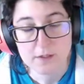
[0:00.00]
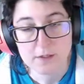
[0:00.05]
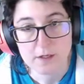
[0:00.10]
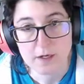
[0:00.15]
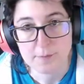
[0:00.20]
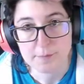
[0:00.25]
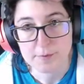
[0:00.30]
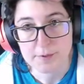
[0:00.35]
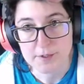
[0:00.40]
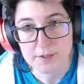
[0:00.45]

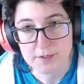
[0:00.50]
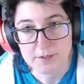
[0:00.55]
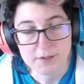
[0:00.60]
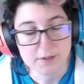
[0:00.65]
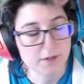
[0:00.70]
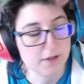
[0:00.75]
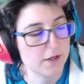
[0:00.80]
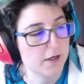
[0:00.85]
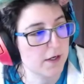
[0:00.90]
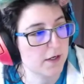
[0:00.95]
up here
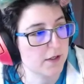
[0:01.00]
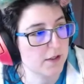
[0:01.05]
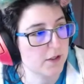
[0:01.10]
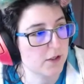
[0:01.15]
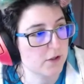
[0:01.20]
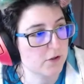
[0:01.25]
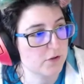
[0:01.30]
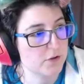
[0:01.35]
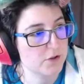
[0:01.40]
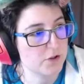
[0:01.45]
and
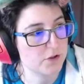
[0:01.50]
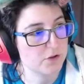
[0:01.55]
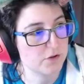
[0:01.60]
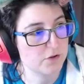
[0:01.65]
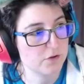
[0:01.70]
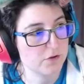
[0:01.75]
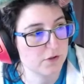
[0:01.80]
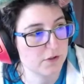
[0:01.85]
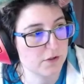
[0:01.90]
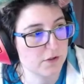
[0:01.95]
go
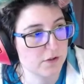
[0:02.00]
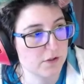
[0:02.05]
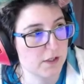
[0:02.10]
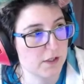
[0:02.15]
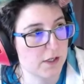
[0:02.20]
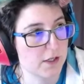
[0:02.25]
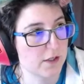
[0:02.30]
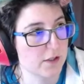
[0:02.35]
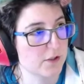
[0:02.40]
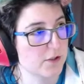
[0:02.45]
to
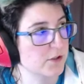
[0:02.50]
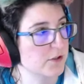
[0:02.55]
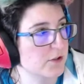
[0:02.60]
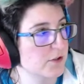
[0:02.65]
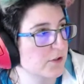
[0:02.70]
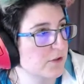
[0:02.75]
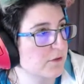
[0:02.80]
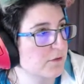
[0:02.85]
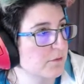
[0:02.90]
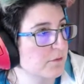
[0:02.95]
Characters.